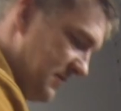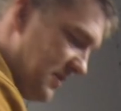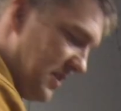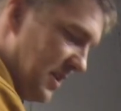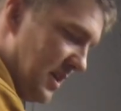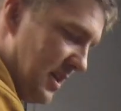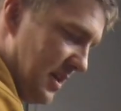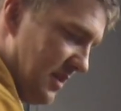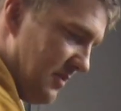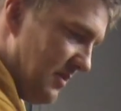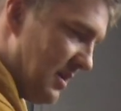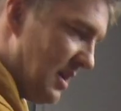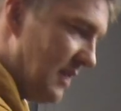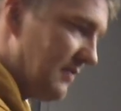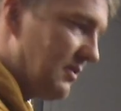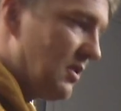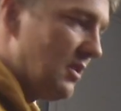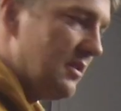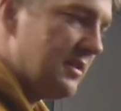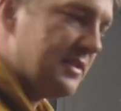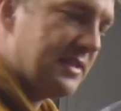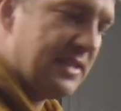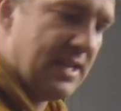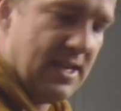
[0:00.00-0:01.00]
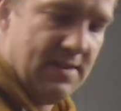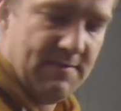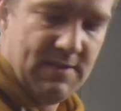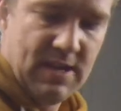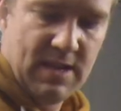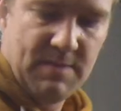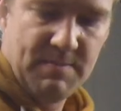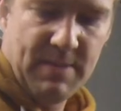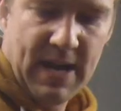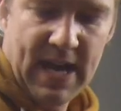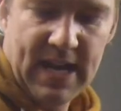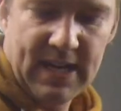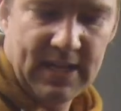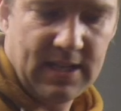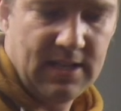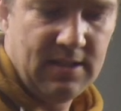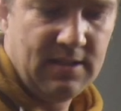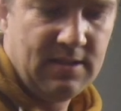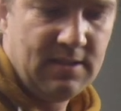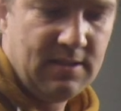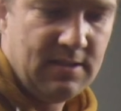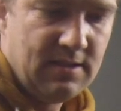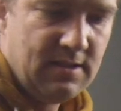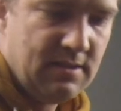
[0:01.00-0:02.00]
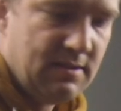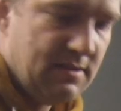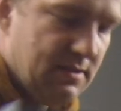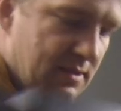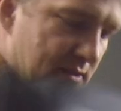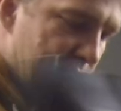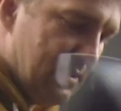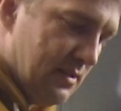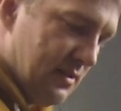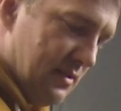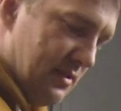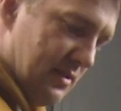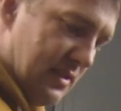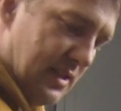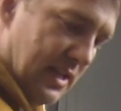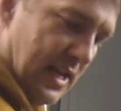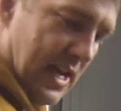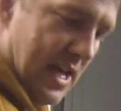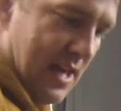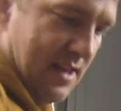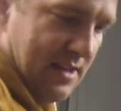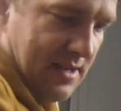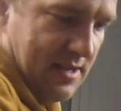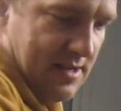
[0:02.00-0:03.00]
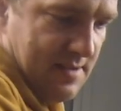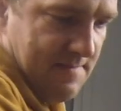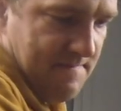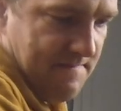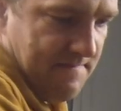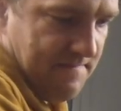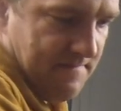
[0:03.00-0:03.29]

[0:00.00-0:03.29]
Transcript: So I've got the TV back together.